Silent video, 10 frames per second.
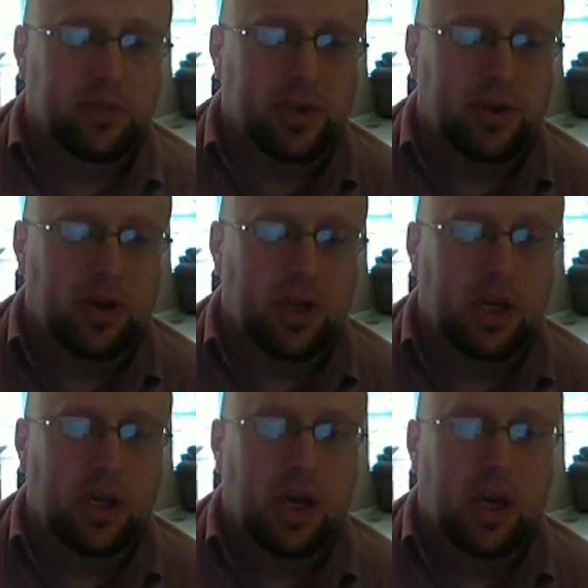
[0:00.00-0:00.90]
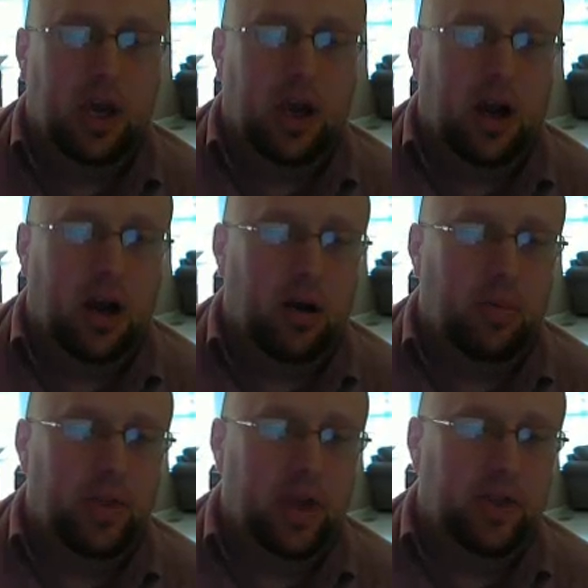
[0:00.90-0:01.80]
By the way, if you don't like the way these
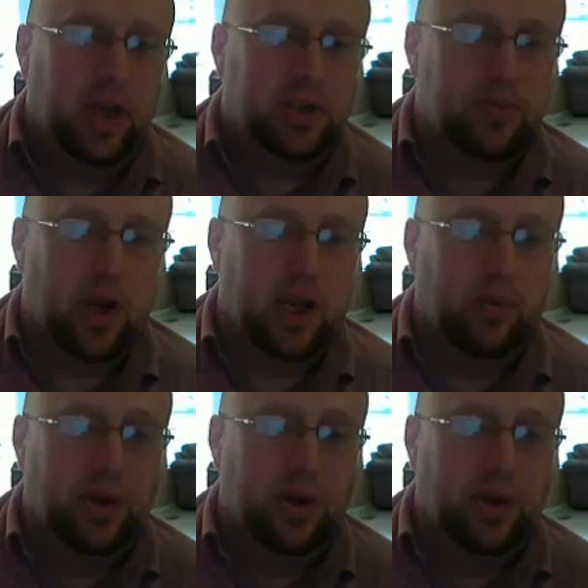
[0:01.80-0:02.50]
decimals are looking,